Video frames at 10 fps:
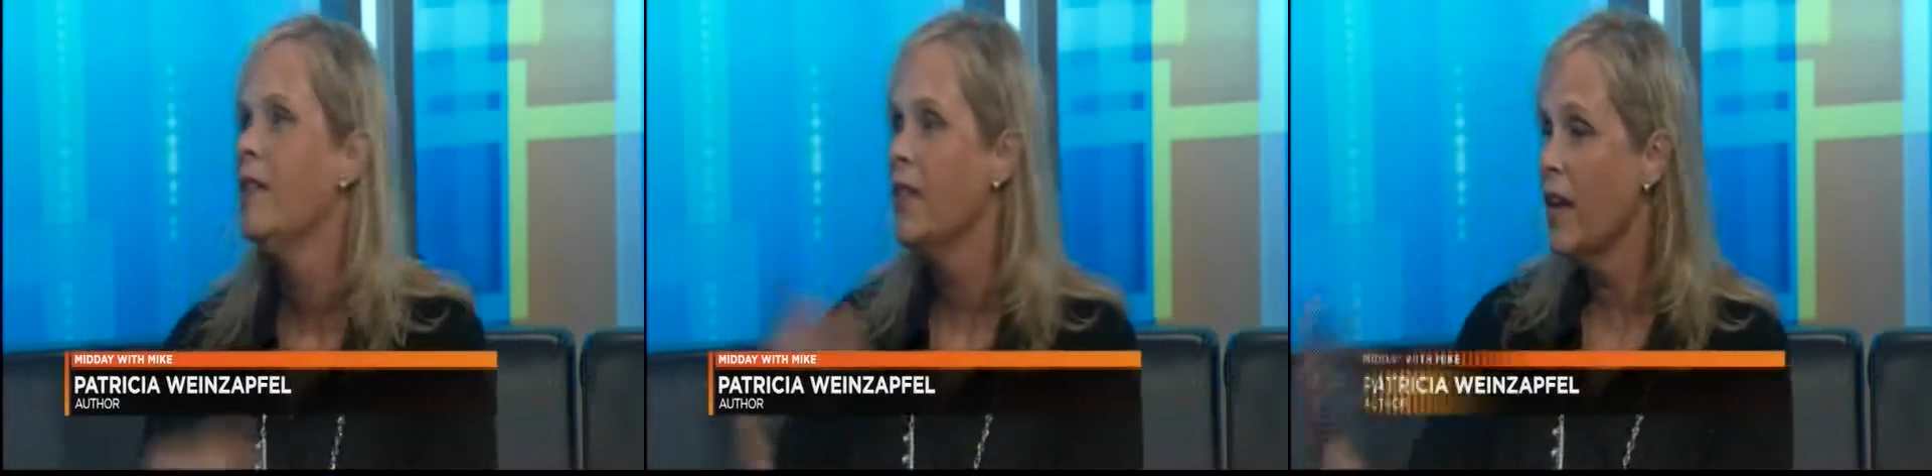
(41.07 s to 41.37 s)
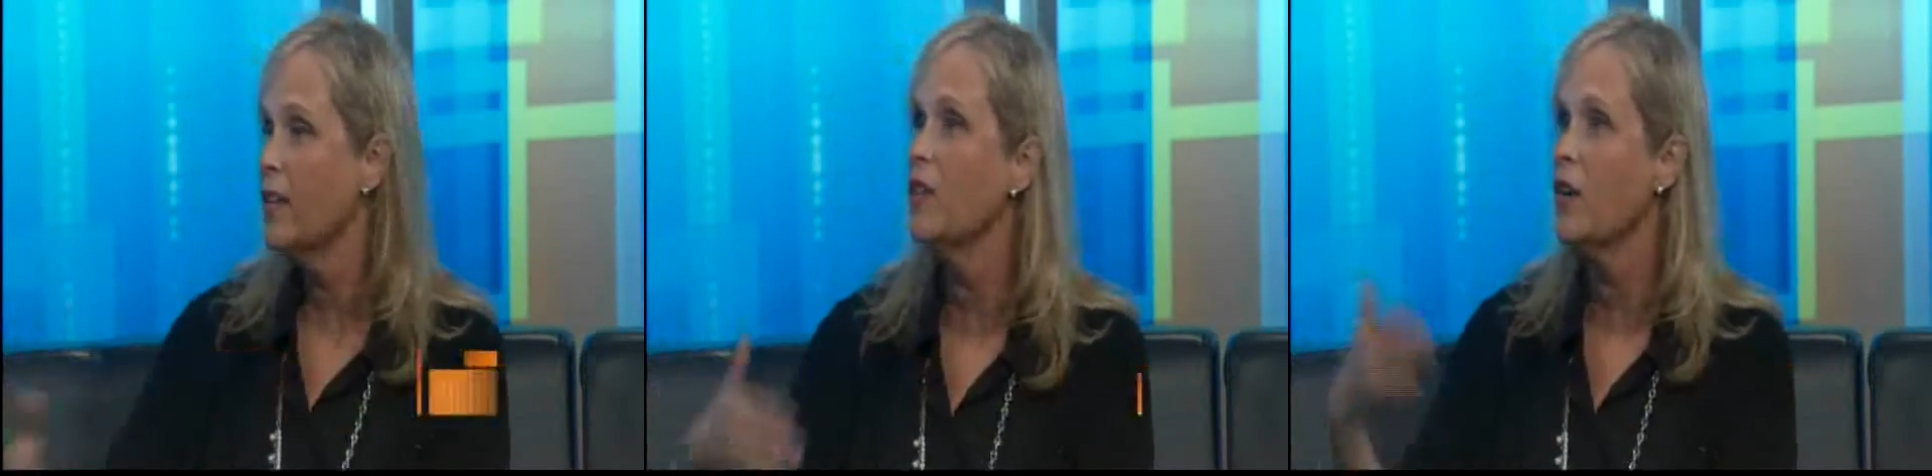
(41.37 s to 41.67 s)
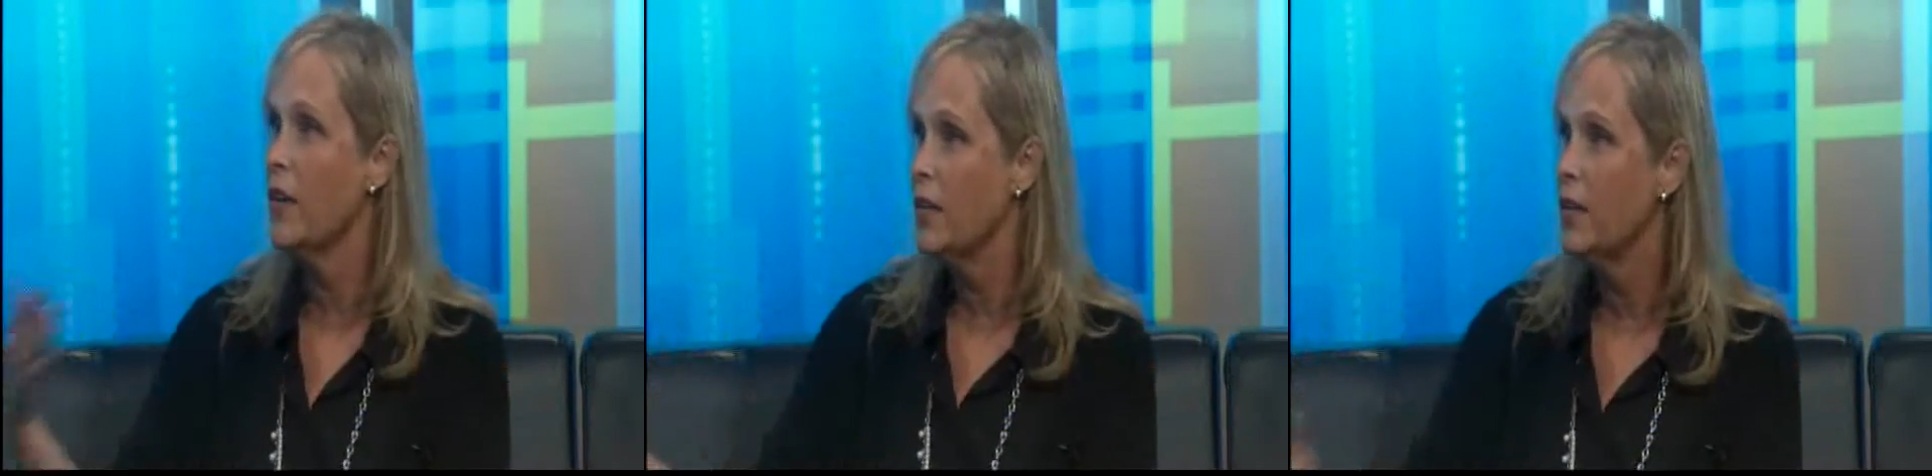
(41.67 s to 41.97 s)
Then I
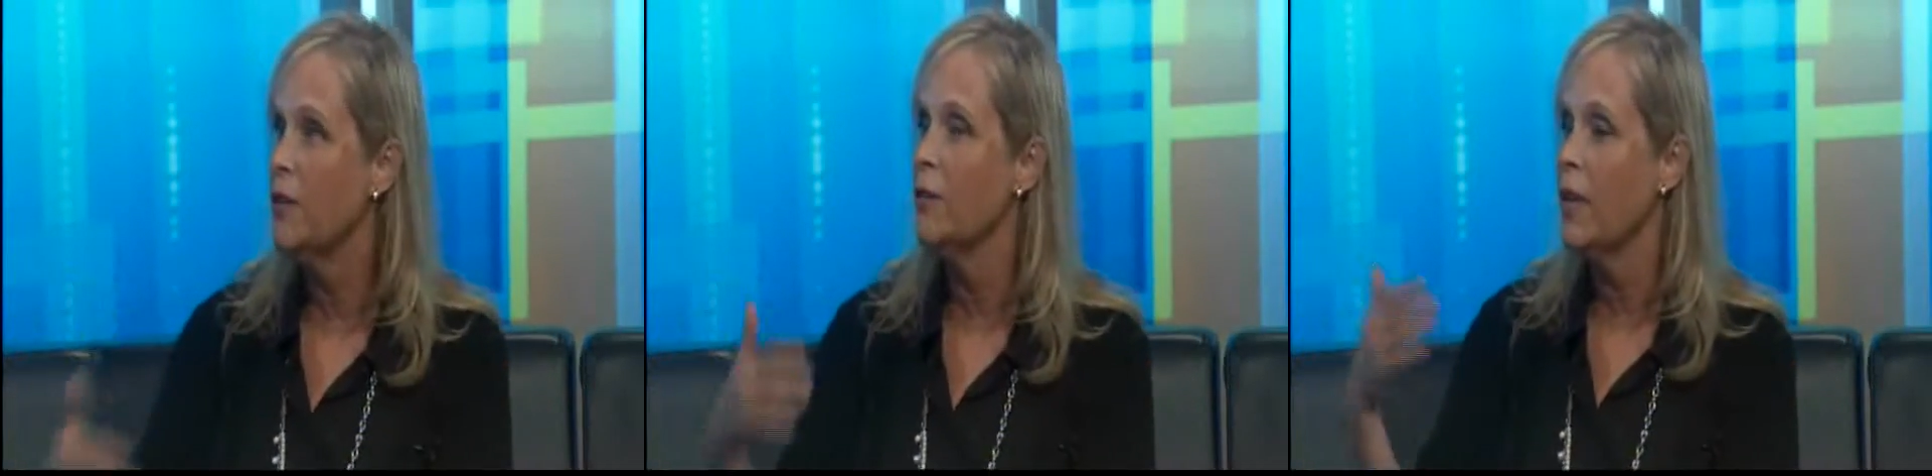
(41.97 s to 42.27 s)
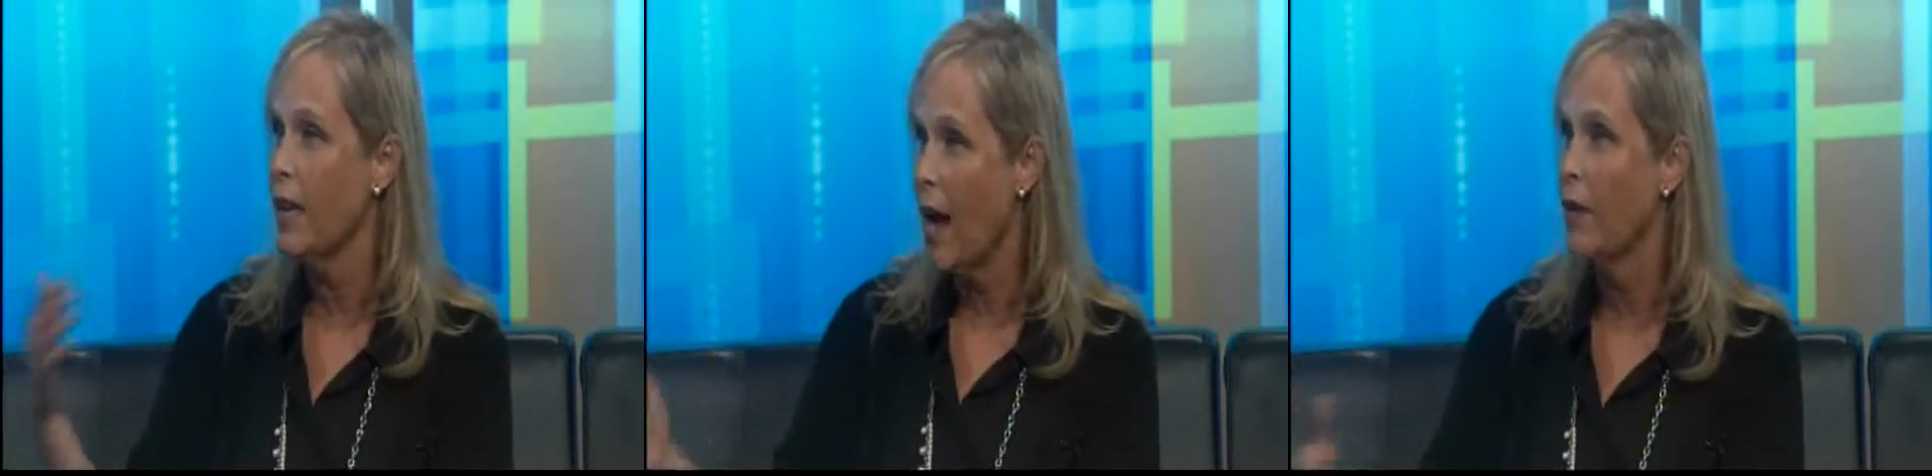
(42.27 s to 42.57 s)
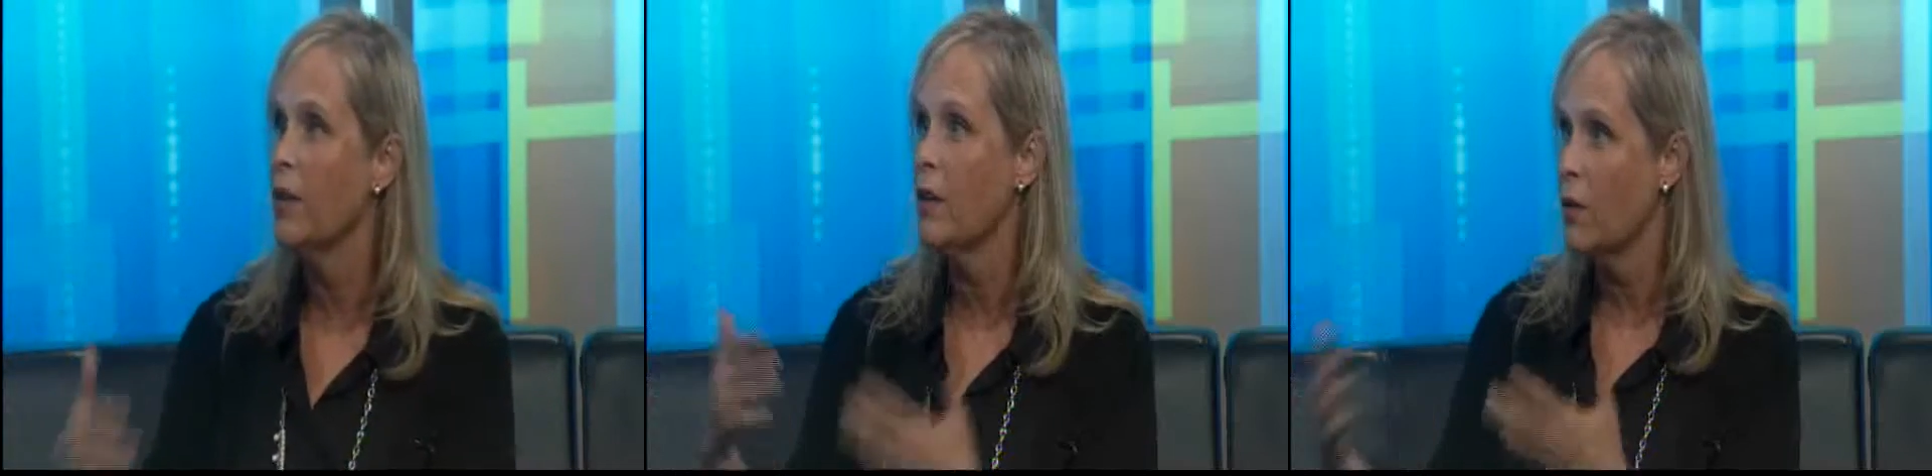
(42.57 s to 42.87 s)
started to get
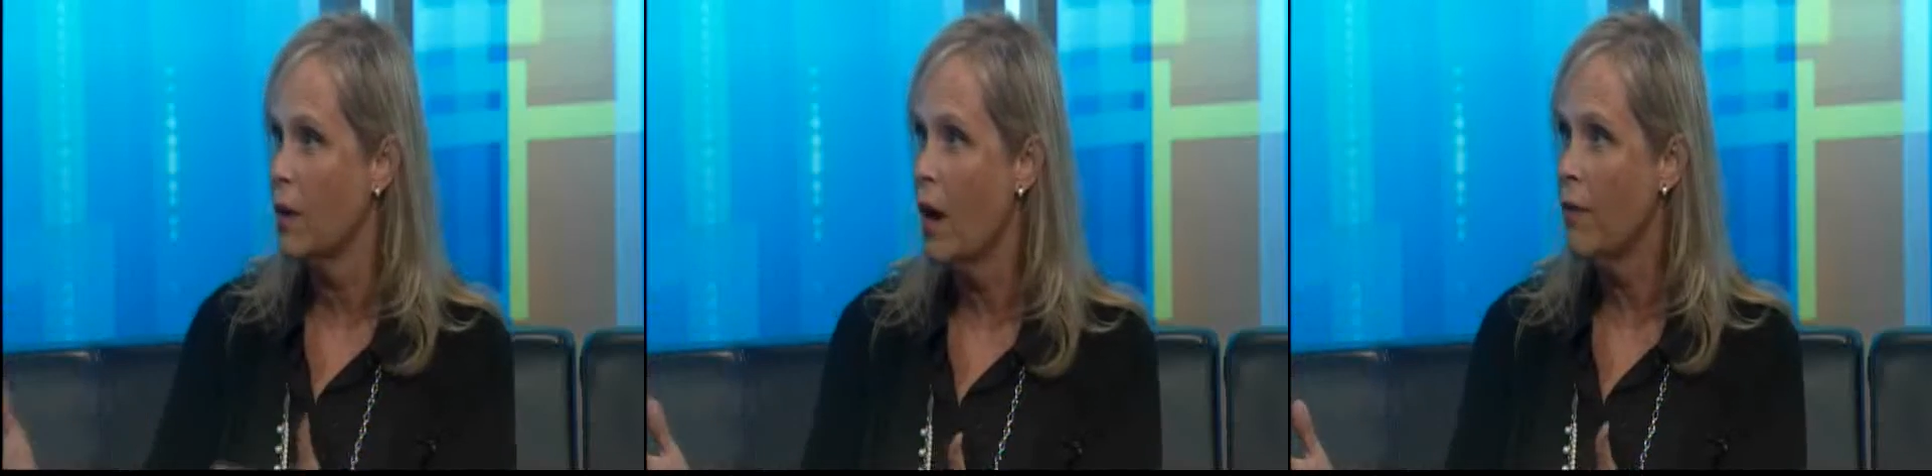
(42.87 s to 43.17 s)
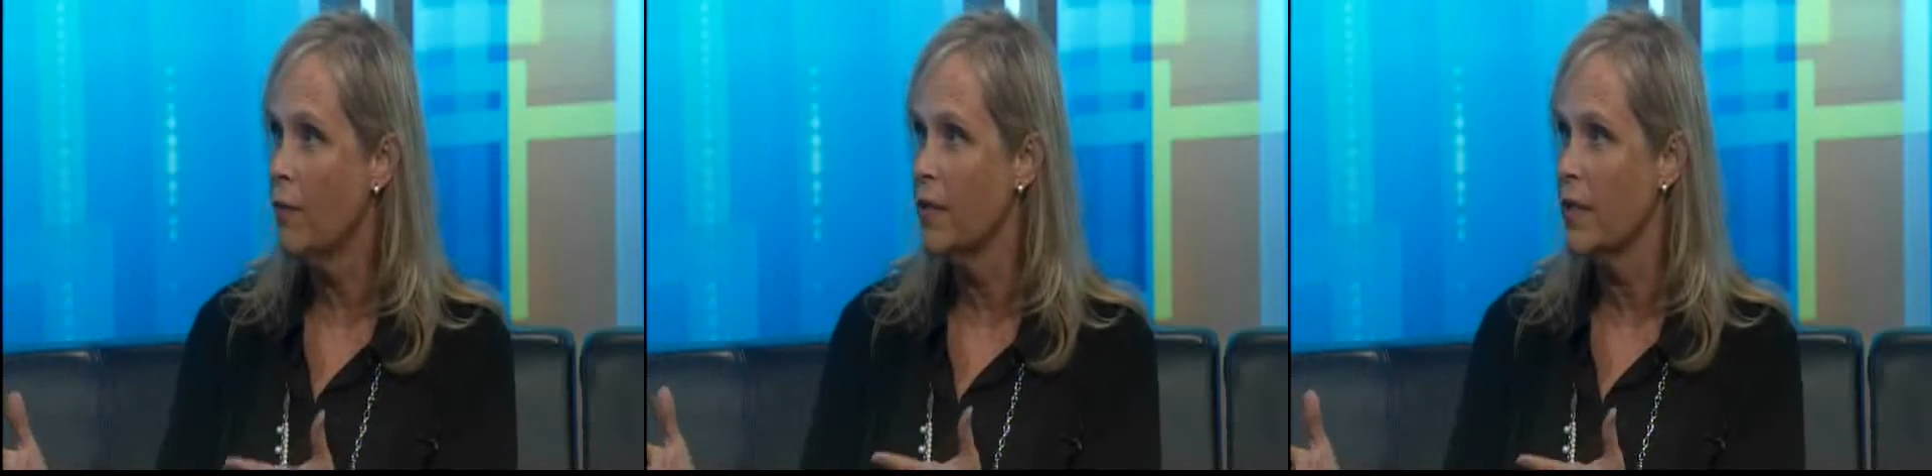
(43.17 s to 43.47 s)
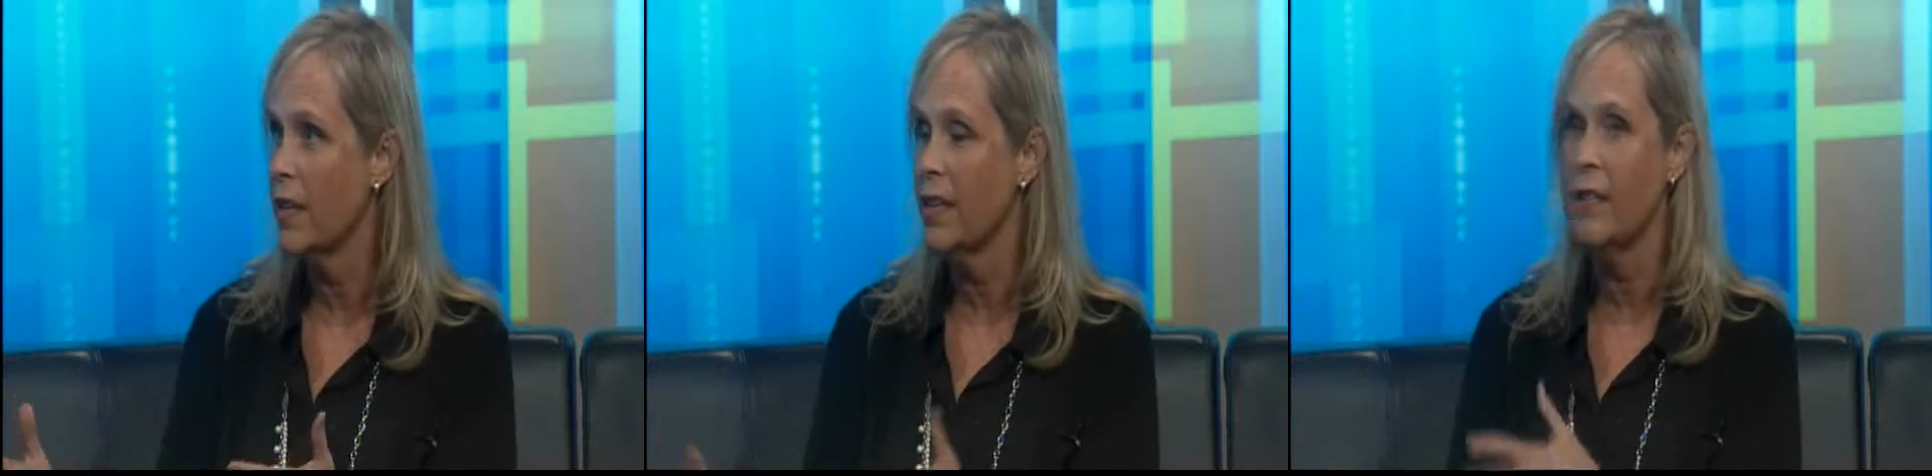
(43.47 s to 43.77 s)
out and go to
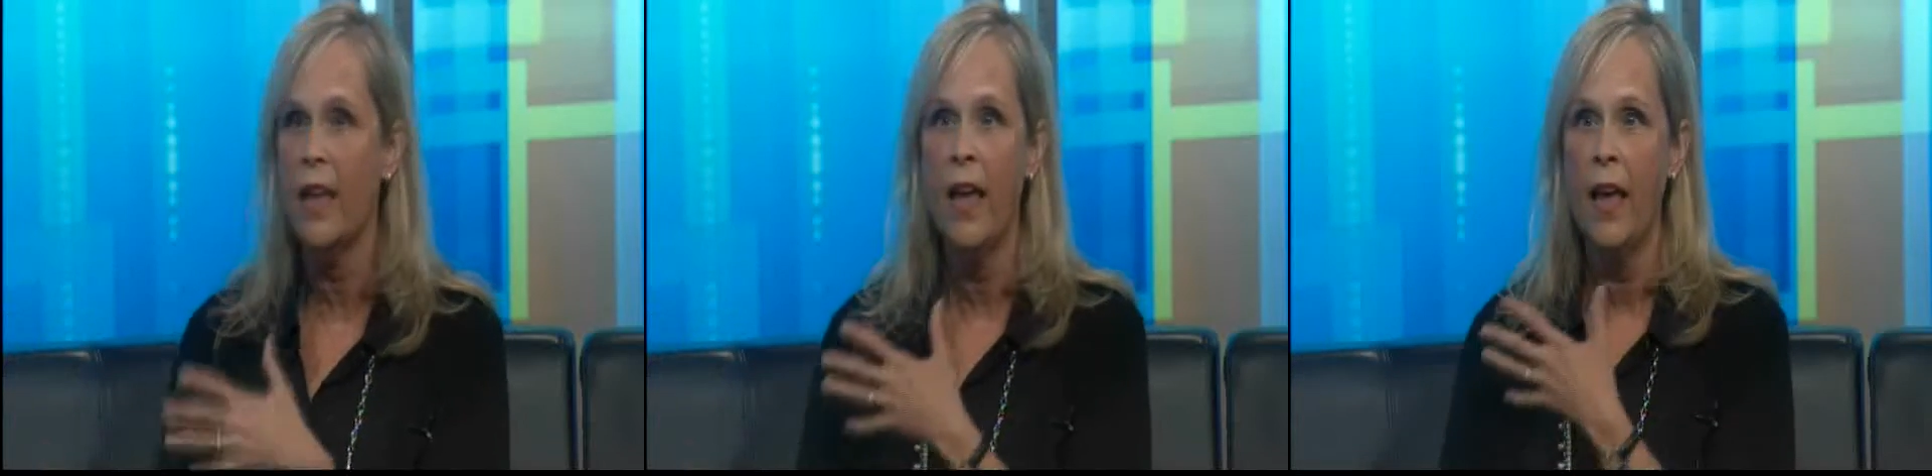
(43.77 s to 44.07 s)
conferences,